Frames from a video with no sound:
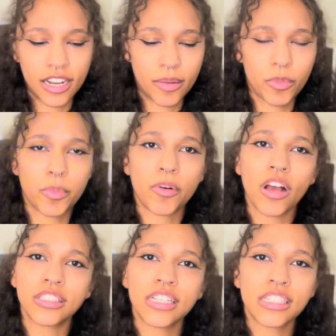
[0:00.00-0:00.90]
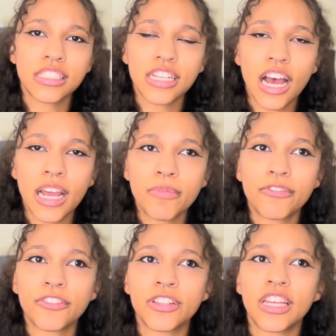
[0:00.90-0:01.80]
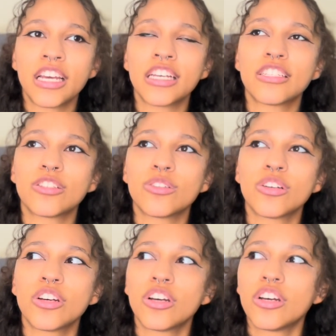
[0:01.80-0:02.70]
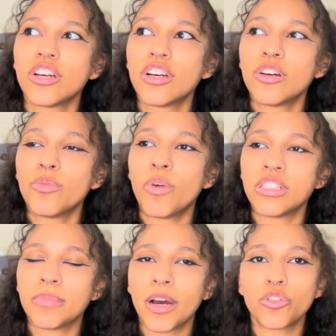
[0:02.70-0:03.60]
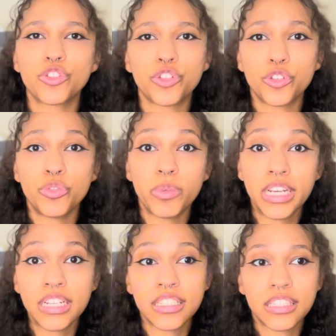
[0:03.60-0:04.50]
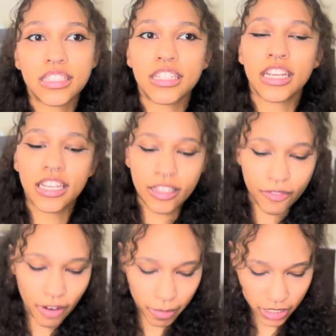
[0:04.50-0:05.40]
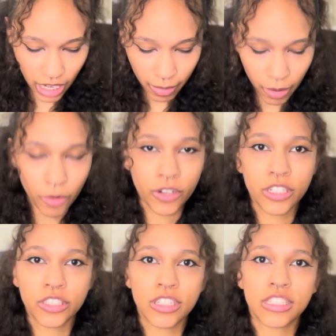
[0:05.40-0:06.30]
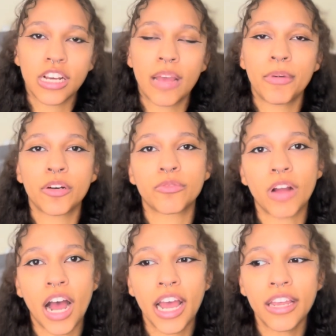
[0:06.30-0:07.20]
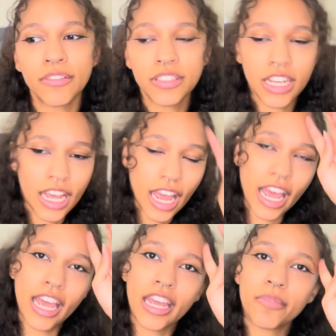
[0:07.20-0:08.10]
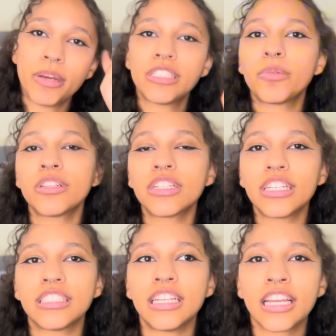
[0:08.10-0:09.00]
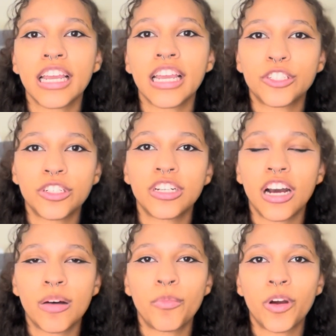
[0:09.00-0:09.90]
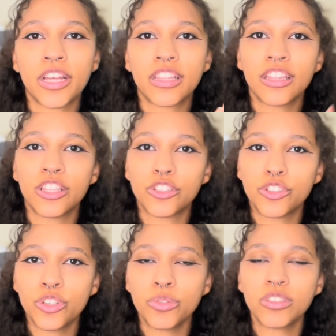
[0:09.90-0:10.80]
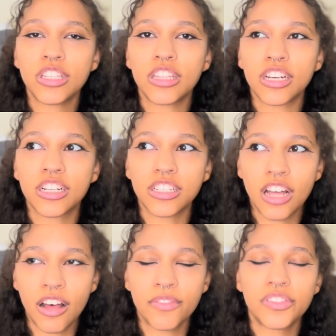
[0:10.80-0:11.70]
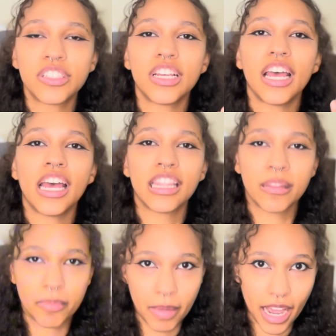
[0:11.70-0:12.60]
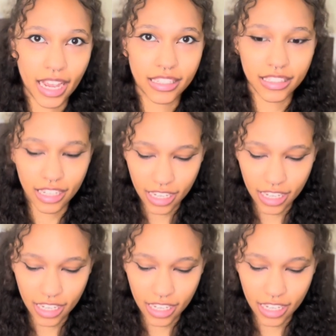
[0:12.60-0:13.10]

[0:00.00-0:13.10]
The processing time for this was about 2 weeks from the time I ordered to the time it arrived. And based upon the listing, it should come with the suit, the gloves, and the mask.